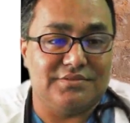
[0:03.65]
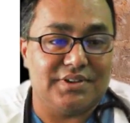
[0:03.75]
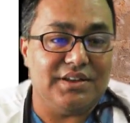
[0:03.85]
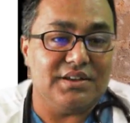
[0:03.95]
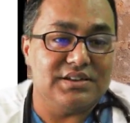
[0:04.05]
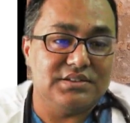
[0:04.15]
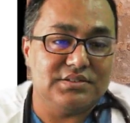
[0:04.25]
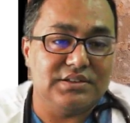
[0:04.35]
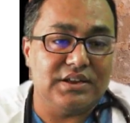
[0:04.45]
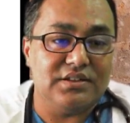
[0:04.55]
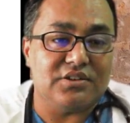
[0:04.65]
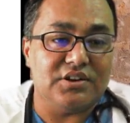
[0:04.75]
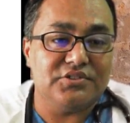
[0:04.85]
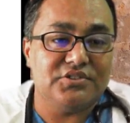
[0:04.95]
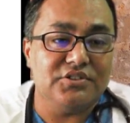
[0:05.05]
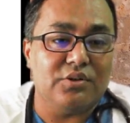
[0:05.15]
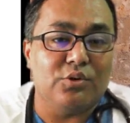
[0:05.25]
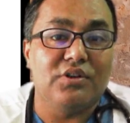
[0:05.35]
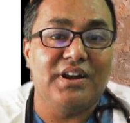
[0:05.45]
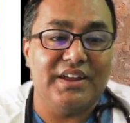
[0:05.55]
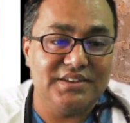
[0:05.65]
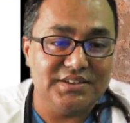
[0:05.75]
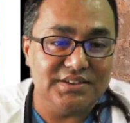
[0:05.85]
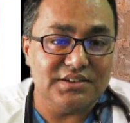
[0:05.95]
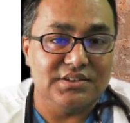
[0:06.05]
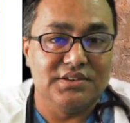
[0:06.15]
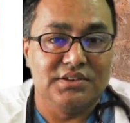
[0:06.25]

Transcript: Okay, there is a 33-year-old lady